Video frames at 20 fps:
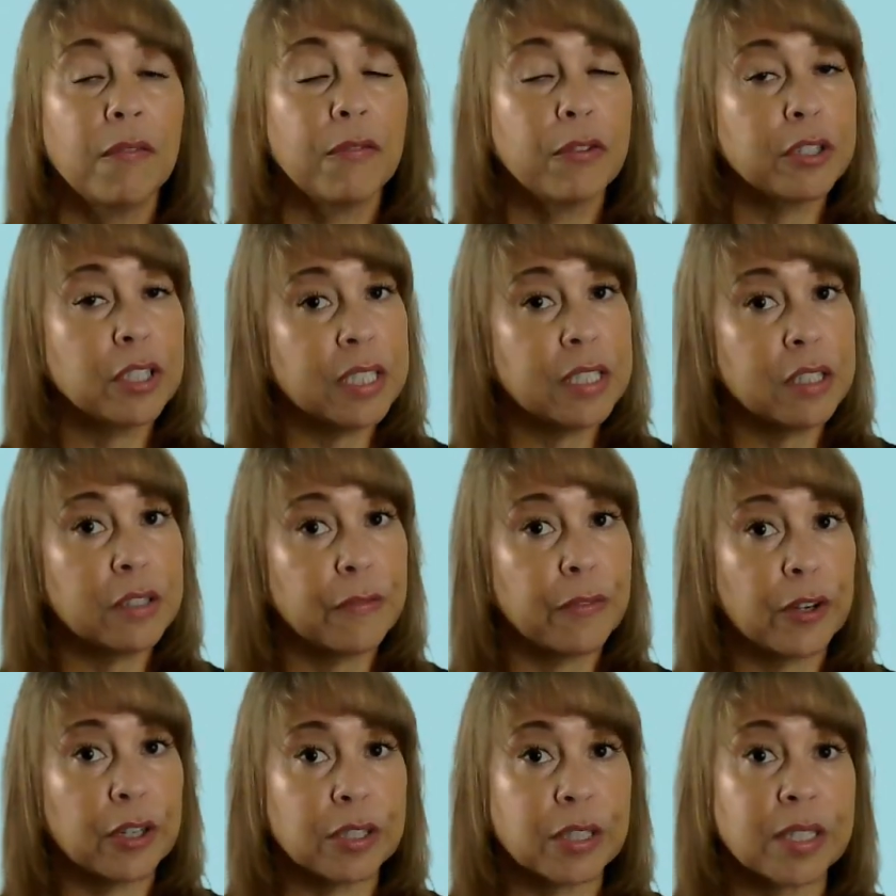First
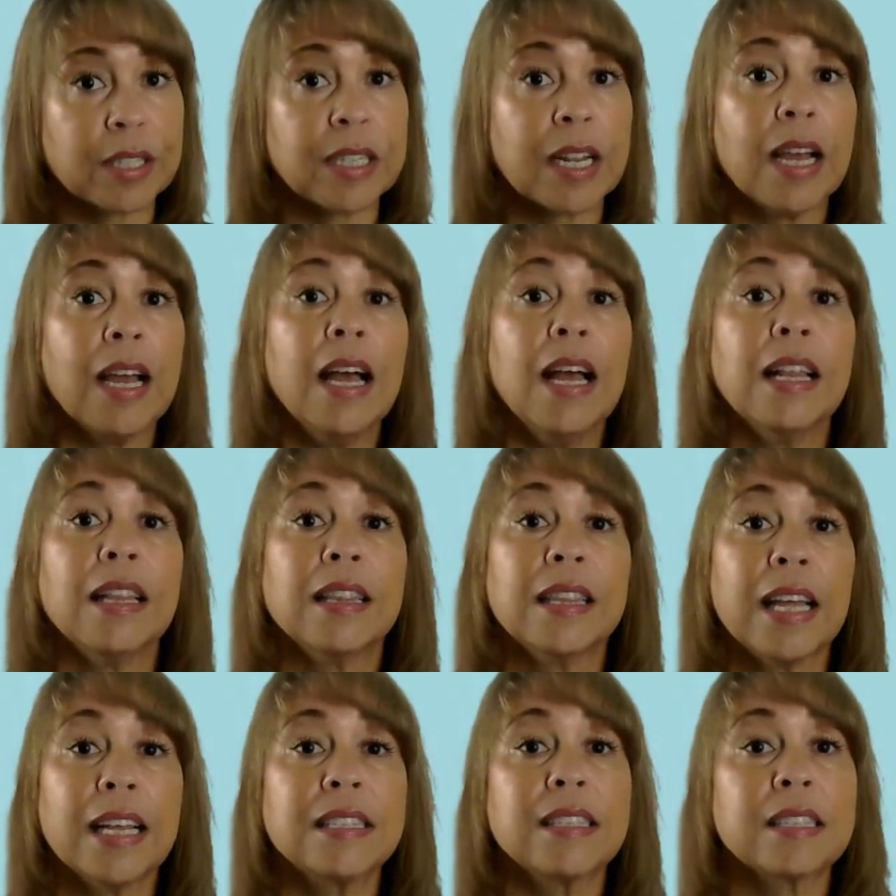things first,
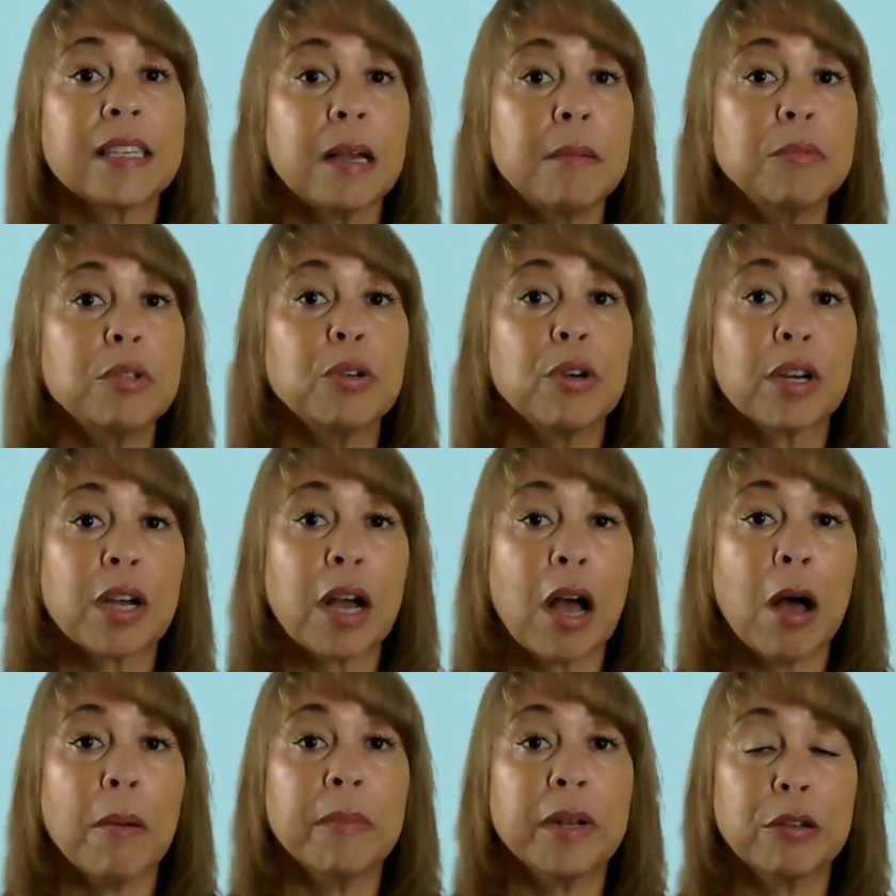let's come to a
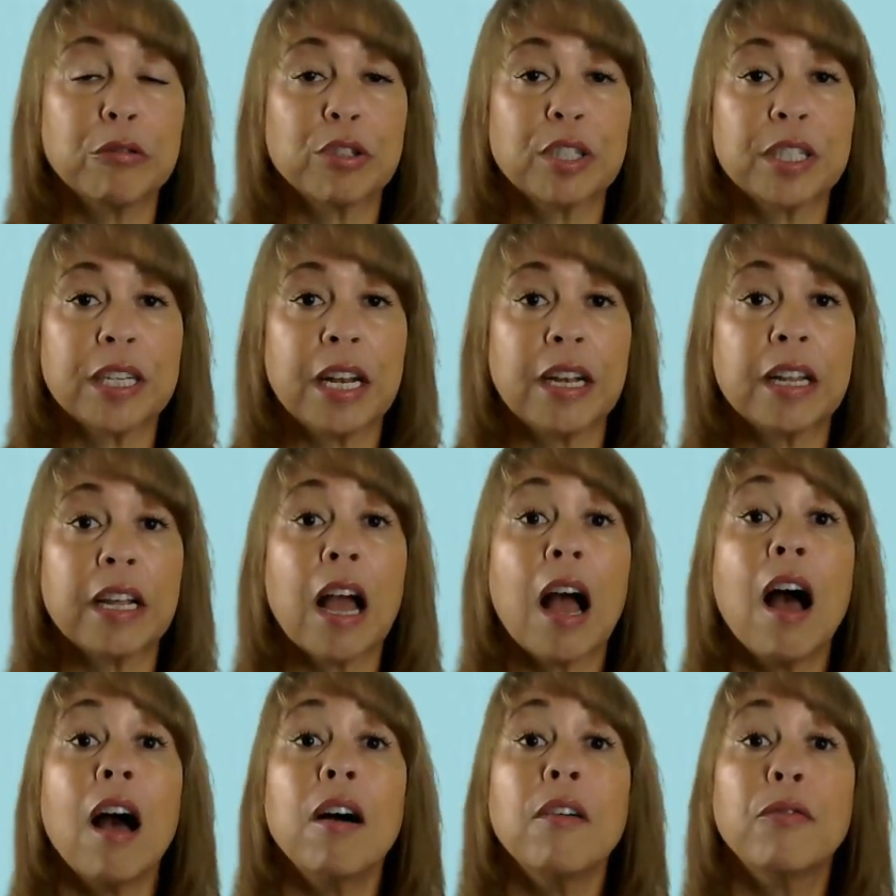common
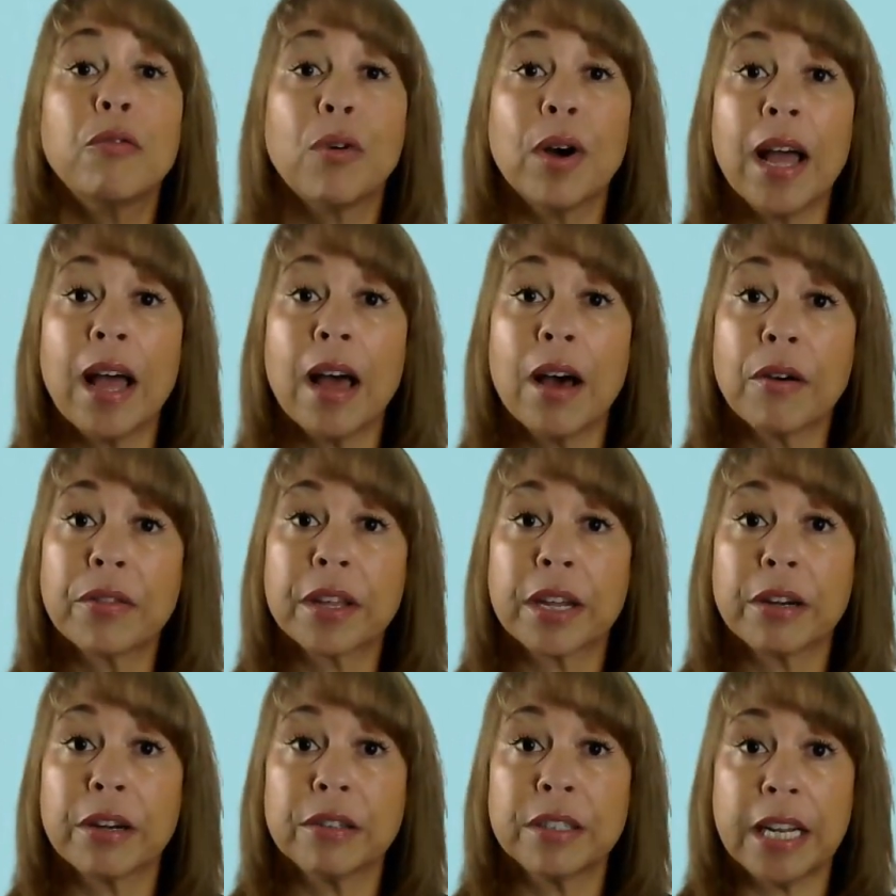understanding of what
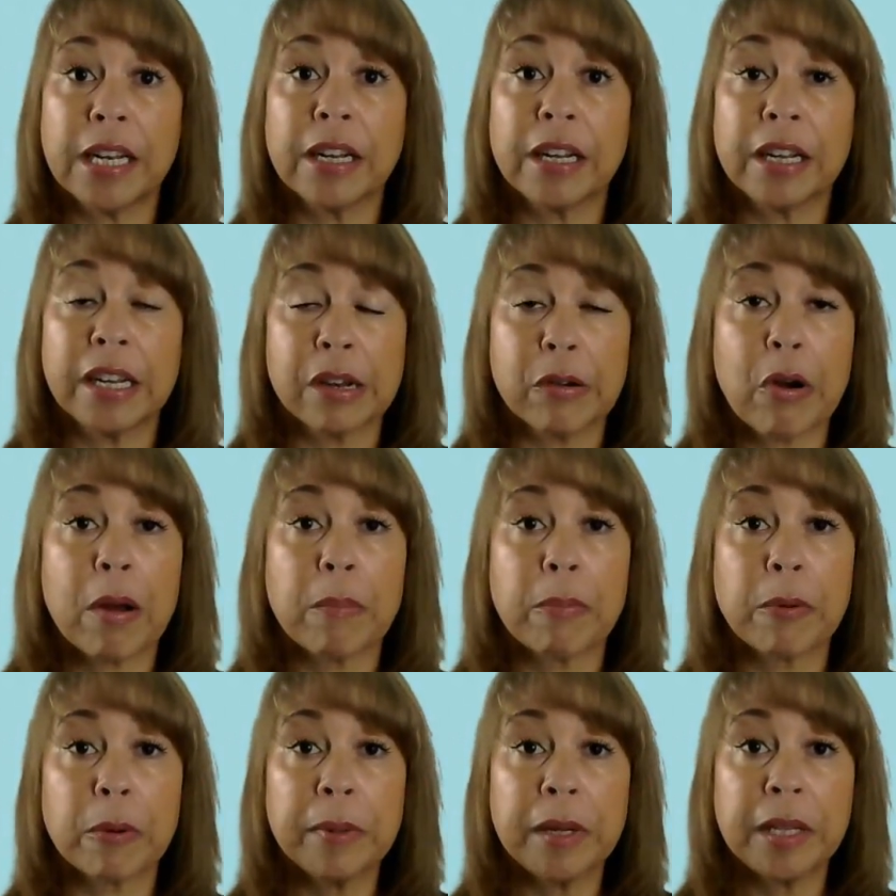healthcare data
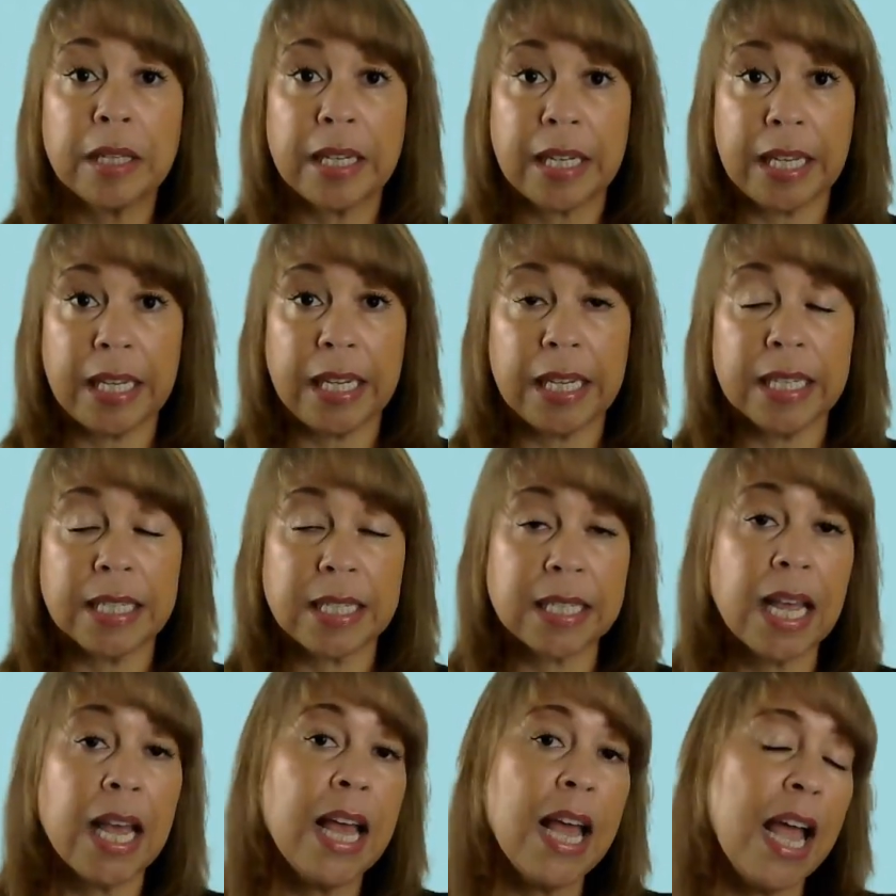interoperability
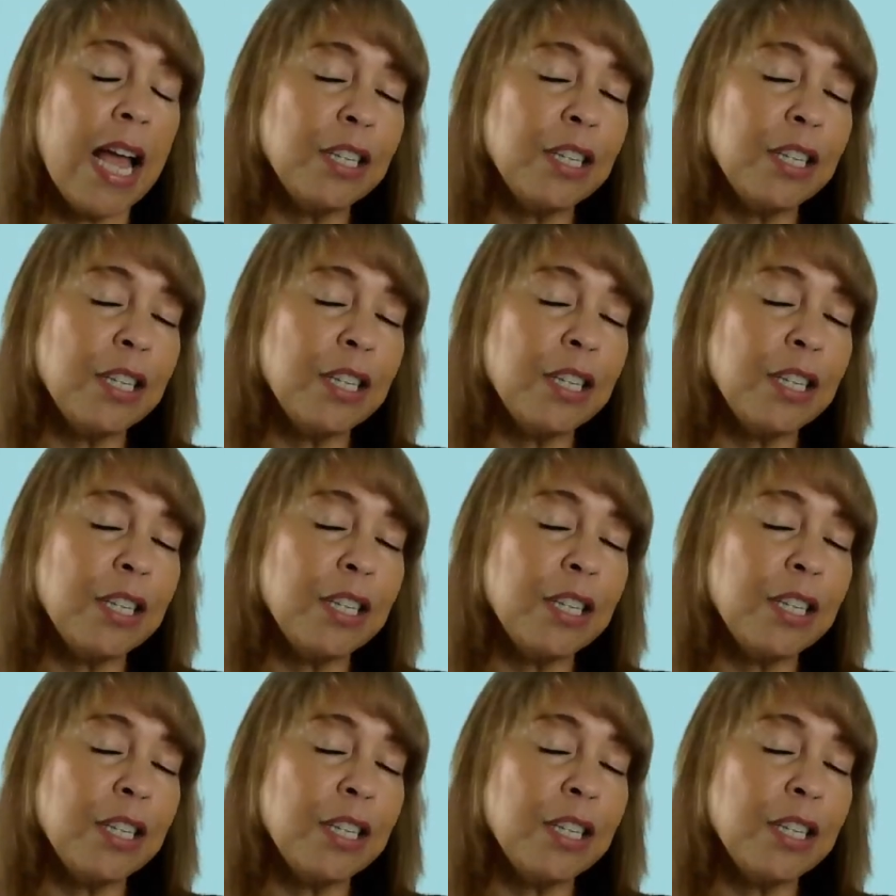is.